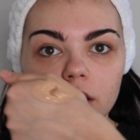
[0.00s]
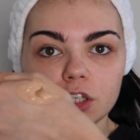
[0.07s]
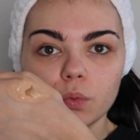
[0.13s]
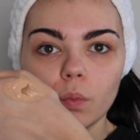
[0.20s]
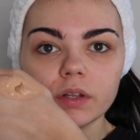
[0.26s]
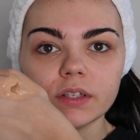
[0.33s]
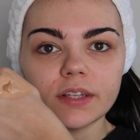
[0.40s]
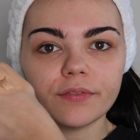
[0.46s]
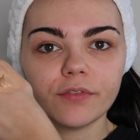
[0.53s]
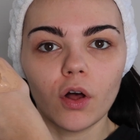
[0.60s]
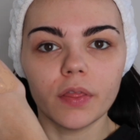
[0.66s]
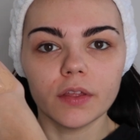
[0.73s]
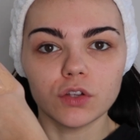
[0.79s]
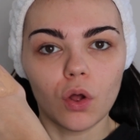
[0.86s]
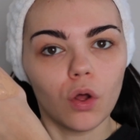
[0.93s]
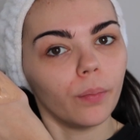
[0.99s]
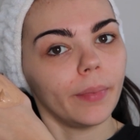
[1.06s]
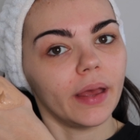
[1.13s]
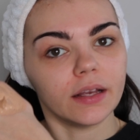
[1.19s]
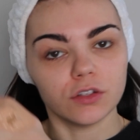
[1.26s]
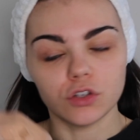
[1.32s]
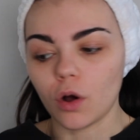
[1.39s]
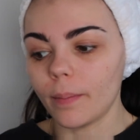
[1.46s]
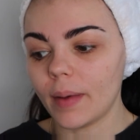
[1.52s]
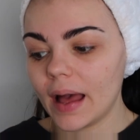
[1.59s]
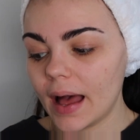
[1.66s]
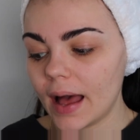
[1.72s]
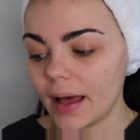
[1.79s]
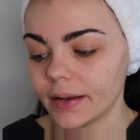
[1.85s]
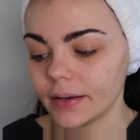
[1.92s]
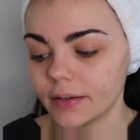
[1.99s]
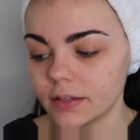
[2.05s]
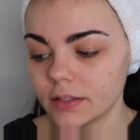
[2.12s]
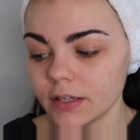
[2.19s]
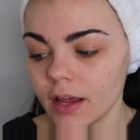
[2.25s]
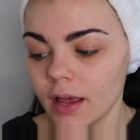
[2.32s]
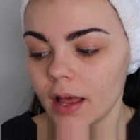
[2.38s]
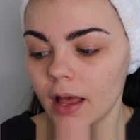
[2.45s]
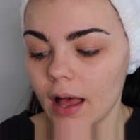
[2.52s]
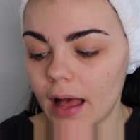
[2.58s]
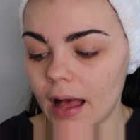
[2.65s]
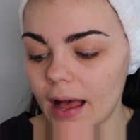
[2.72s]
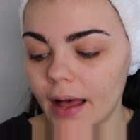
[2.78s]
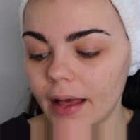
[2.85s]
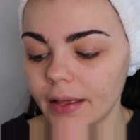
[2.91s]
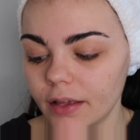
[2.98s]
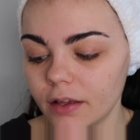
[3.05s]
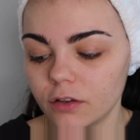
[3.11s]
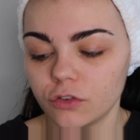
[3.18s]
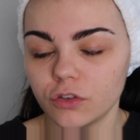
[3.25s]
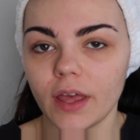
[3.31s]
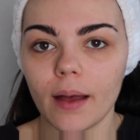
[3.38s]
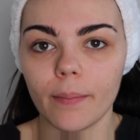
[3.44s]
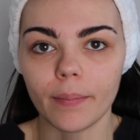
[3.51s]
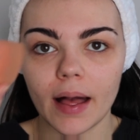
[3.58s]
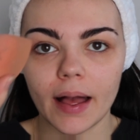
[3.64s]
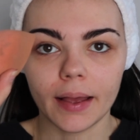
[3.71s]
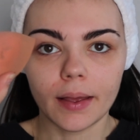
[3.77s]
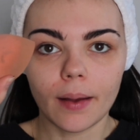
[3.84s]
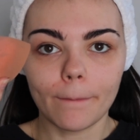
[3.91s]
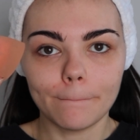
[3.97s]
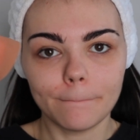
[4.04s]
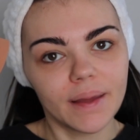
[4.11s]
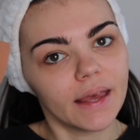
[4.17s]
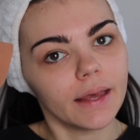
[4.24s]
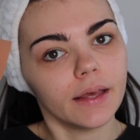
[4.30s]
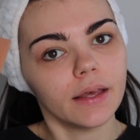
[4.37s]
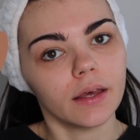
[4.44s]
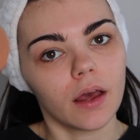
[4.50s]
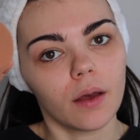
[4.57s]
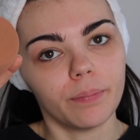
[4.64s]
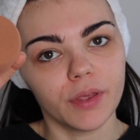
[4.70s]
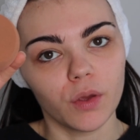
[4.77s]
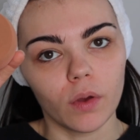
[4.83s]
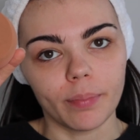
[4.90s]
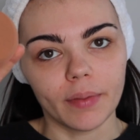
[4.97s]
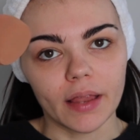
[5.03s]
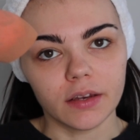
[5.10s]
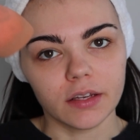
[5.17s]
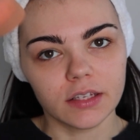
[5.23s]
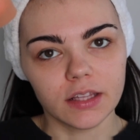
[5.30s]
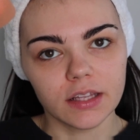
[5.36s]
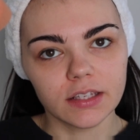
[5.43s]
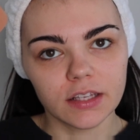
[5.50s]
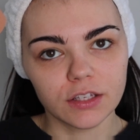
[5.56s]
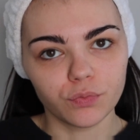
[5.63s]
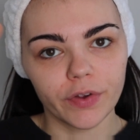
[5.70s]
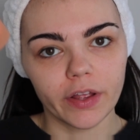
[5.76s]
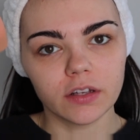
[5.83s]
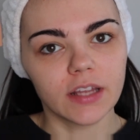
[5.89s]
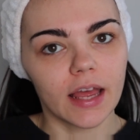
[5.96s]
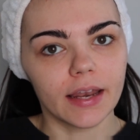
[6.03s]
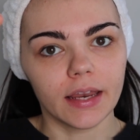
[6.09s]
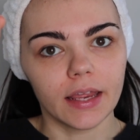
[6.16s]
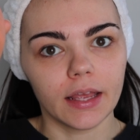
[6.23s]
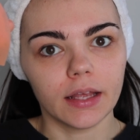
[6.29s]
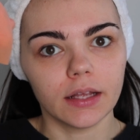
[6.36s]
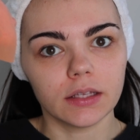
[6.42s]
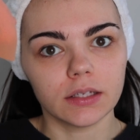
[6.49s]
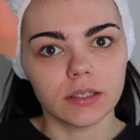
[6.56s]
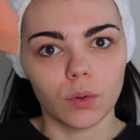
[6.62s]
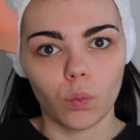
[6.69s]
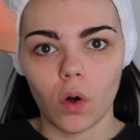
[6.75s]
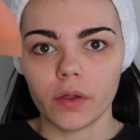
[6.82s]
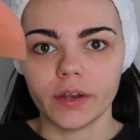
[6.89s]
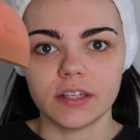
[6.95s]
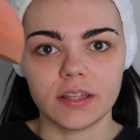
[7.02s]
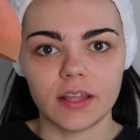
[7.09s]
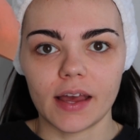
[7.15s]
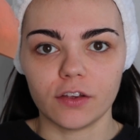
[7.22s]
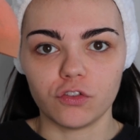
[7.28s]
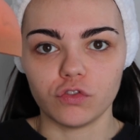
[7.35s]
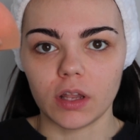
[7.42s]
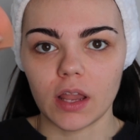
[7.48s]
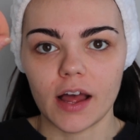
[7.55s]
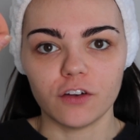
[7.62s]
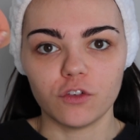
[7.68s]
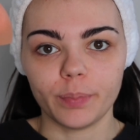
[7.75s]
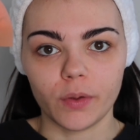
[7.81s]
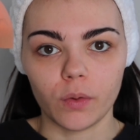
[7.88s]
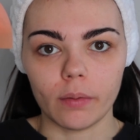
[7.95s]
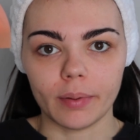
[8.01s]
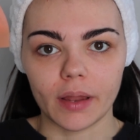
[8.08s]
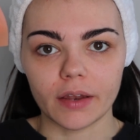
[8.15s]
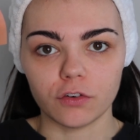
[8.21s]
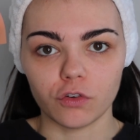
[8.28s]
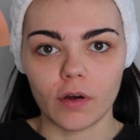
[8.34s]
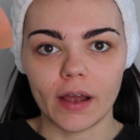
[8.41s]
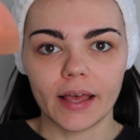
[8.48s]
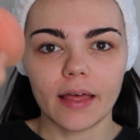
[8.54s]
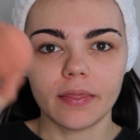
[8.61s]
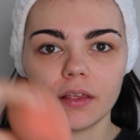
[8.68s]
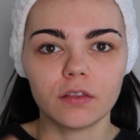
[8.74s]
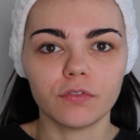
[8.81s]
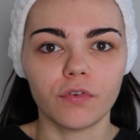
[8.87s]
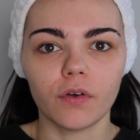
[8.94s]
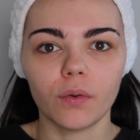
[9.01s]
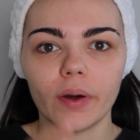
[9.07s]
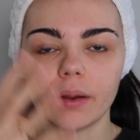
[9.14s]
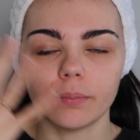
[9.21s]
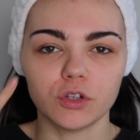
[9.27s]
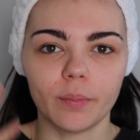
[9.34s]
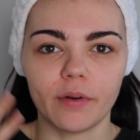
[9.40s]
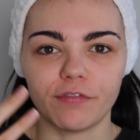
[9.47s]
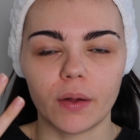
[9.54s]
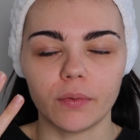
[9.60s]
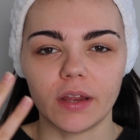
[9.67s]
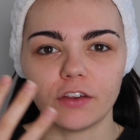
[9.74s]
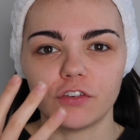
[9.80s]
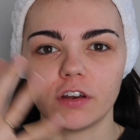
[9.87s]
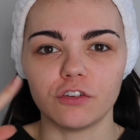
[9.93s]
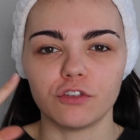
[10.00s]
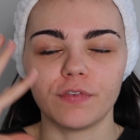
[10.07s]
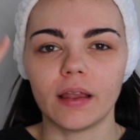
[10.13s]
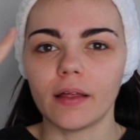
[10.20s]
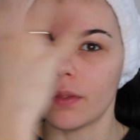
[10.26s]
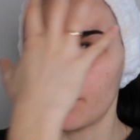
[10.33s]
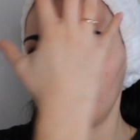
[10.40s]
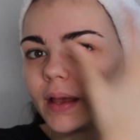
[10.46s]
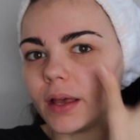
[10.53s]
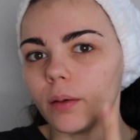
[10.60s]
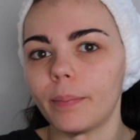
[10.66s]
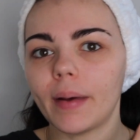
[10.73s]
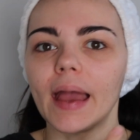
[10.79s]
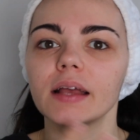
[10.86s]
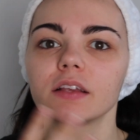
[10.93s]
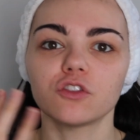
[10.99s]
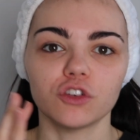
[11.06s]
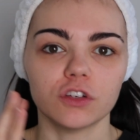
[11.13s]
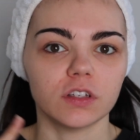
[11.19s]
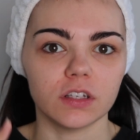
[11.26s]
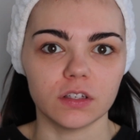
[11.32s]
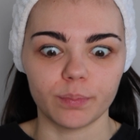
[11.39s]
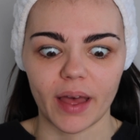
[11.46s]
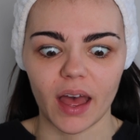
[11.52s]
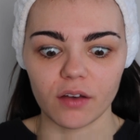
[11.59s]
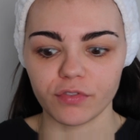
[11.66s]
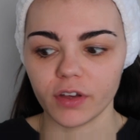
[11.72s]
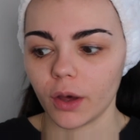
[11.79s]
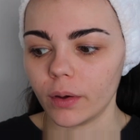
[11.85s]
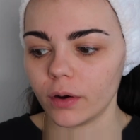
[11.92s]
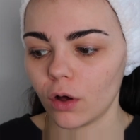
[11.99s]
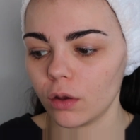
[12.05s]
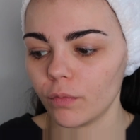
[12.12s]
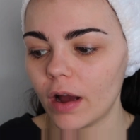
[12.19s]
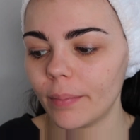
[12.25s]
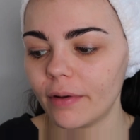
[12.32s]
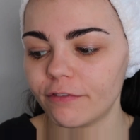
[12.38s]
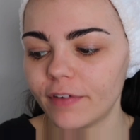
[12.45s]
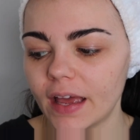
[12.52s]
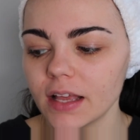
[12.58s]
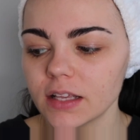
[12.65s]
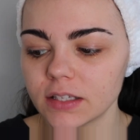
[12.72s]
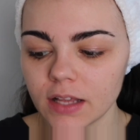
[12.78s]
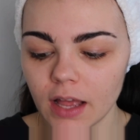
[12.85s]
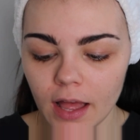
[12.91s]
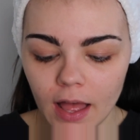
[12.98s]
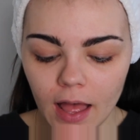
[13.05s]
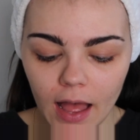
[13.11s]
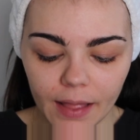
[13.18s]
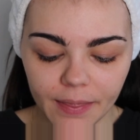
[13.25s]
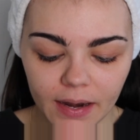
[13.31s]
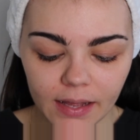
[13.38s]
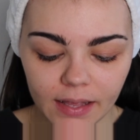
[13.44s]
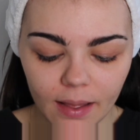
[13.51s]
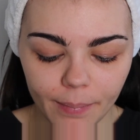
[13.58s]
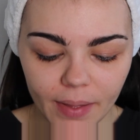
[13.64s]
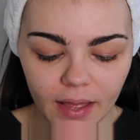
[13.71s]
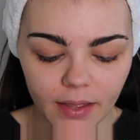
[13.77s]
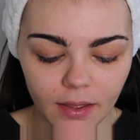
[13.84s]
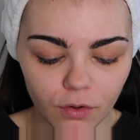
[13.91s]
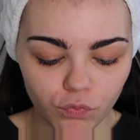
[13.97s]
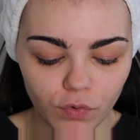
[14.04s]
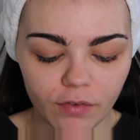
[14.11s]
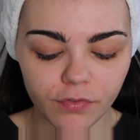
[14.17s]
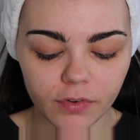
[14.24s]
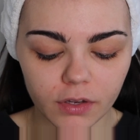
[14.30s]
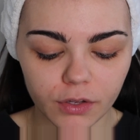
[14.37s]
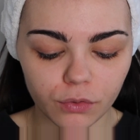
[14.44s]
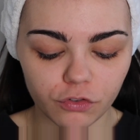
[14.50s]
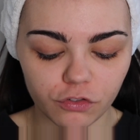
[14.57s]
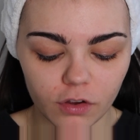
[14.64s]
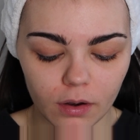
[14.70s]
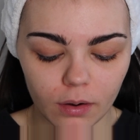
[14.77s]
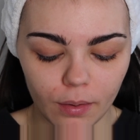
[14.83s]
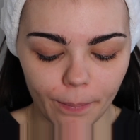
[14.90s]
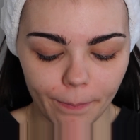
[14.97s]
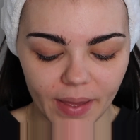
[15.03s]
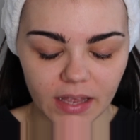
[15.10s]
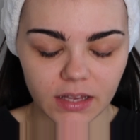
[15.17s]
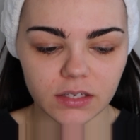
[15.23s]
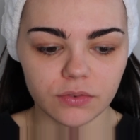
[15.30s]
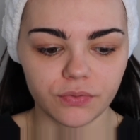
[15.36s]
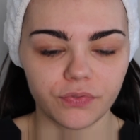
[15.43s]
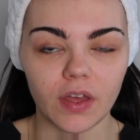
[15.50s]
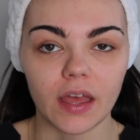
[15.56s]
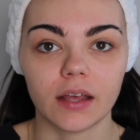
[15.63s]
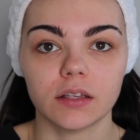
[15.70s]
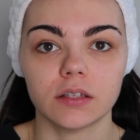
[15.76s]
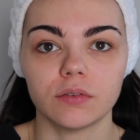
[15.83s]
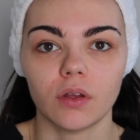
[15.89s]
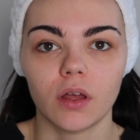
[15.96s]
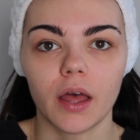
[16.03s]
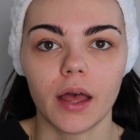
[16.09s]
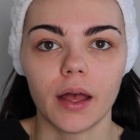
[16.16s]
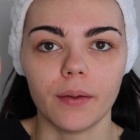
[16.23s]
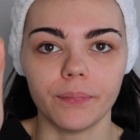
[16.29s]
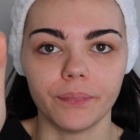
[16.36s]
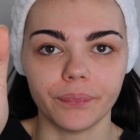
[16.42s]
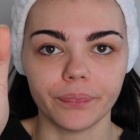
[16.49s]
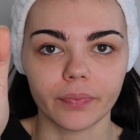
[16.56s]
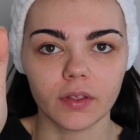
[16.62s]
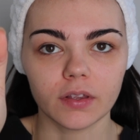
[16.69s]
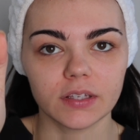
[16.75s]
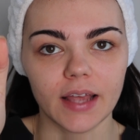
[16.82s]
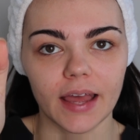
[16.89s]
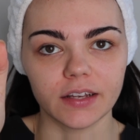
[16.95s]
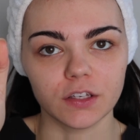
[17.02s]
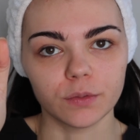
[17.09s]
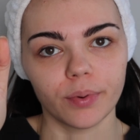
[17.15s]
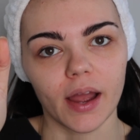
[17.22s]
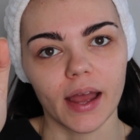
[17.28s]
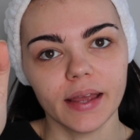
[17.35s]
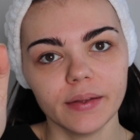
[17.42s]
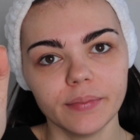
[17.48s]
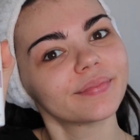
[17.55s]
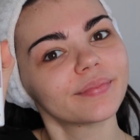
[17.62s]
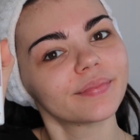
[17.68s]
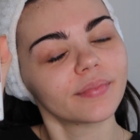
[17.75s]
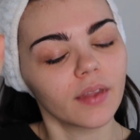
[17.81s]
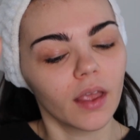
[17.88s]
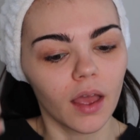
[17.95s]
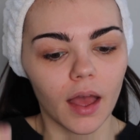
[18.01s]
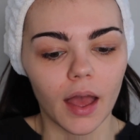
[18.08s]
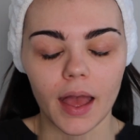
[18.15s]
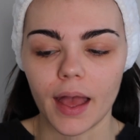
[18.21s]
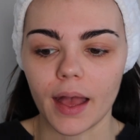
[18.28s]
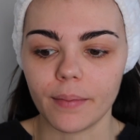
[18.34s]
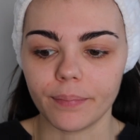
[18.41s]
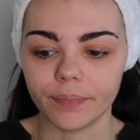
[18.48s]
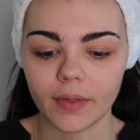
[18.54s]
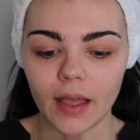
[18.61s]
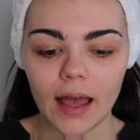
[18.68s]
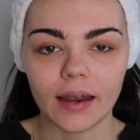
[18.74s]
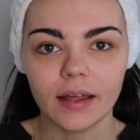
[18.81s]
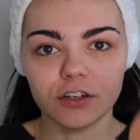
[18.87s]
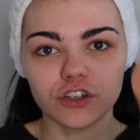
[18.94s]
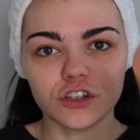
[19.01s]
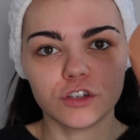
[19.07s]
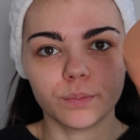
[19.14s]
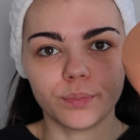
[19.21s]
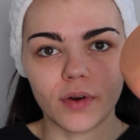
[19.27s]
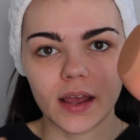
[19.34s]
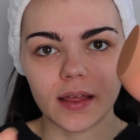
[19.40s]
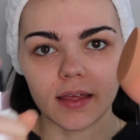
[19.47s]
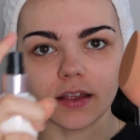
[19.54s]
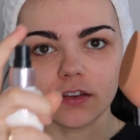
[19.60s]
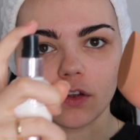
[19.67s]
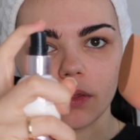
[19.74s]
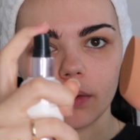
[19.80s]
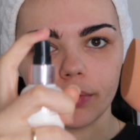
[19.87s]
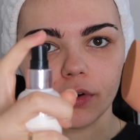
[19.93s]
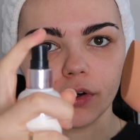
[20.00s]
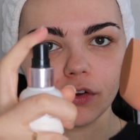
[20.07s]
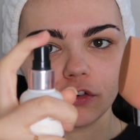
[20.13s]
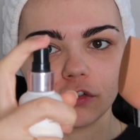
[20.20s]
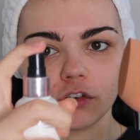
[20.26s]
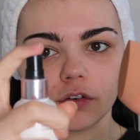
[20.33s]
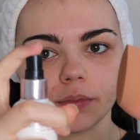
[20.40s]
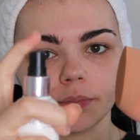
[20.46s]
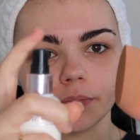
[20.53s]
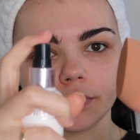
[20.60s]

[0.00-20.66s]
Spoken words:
So once I've got this all mixed on my hand, I get my big beauty blender. So this is a Real Techniques one, it's the extra large beauty blender. I get this for when I'm doing my foundation. I just feel like the bigger base just is better for going all around my face. And then I get my Revolution Face Fix setting spray, and I just spray this on the brush.